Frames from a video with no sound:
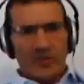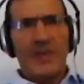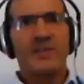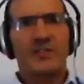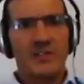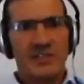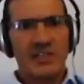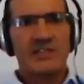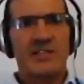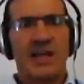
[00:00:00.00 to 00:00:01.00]
thanks. The
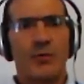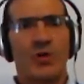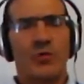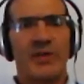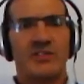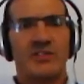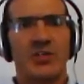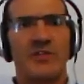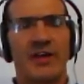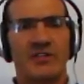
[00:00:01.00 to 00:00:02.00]
6-Star Wellbeing
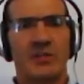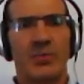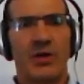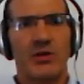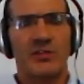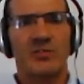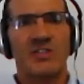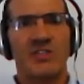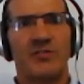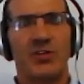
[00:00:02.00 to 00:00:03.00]
Survey, I suppose, was
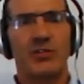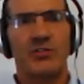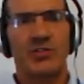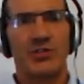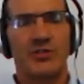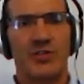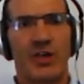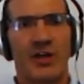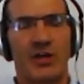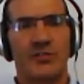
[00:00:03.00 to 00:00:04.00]
the evolution
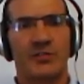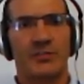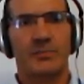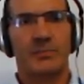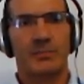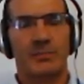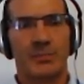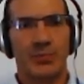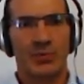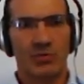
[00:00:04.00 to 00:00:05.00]
of
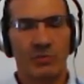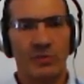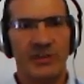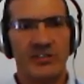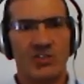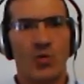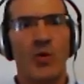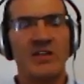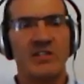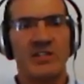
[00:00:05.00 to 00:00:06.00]
probably
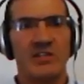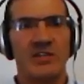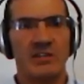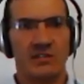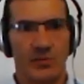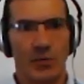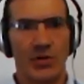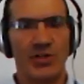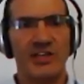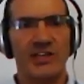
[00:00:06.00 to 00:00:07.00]
20 years of
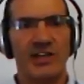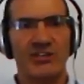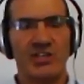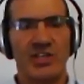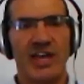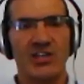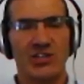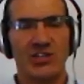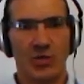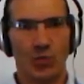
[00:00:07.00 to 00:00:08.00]
working in
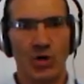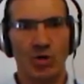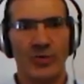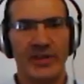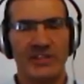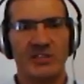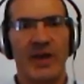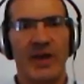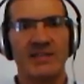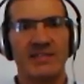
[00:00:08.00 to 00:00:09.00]
education in the wellbeing
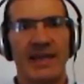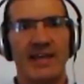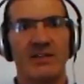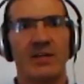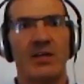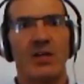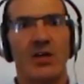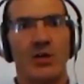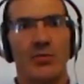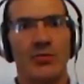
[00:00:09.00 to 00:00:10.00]
space, and
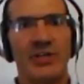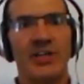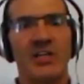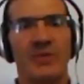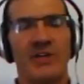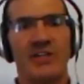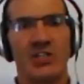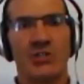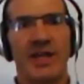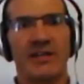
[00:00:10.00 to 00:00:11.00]
really being
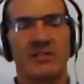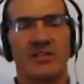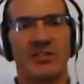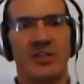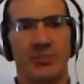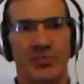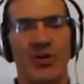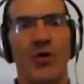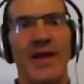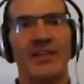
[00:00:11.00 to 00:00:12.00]
attracted to the
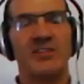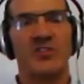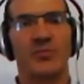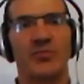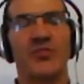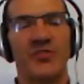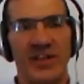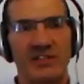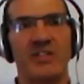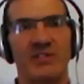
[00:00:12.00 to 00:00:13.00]
proactive,
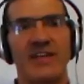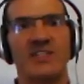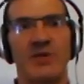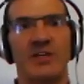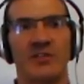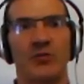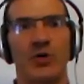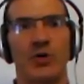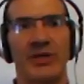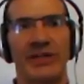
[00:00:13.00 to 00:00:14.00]
preventative aspect of
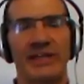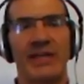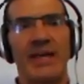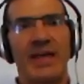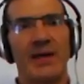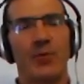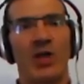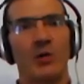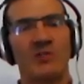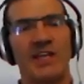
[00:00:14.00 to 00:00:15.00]
wellbeing. And
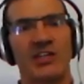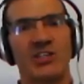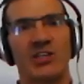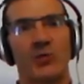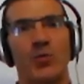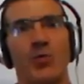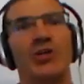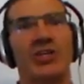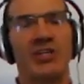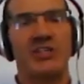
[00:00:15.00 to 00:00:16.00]
while I was actually
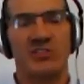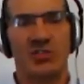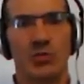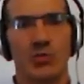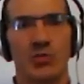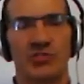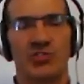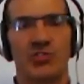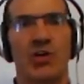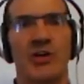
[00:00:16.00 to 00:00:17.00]
working in schools,
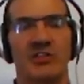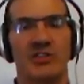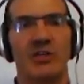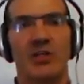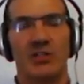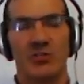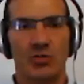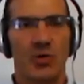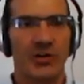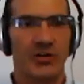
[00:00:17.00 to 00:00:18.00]
trying to
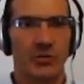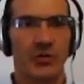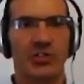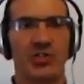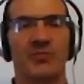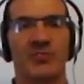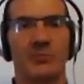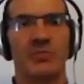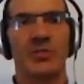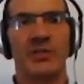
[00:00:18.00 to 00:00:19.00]
do one-off workshops
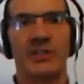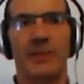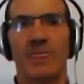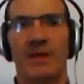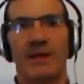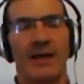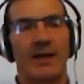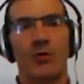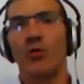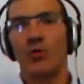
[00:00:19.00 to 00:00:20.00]
and building,
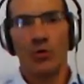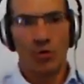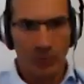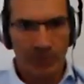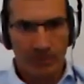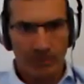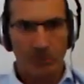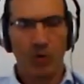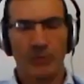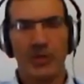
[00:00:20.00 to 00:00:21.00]
or
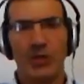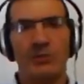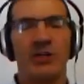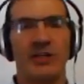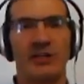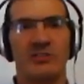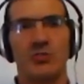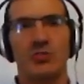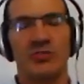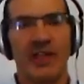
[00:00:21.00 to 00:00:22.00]
more permanently in
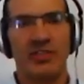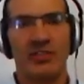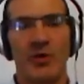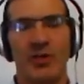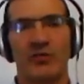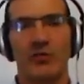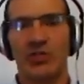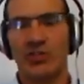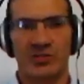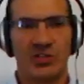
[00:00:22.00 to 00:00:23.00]
schools other than one-off
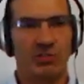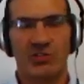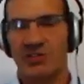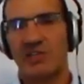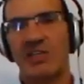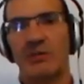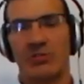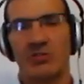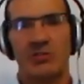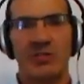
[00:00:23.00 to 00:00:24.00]
workshops across a year
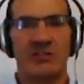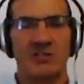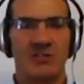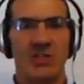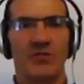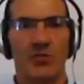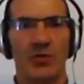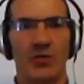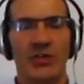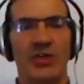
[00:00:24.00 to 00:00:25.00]
or 2 years and so
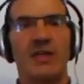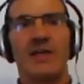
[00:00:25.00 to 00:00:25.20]
forth,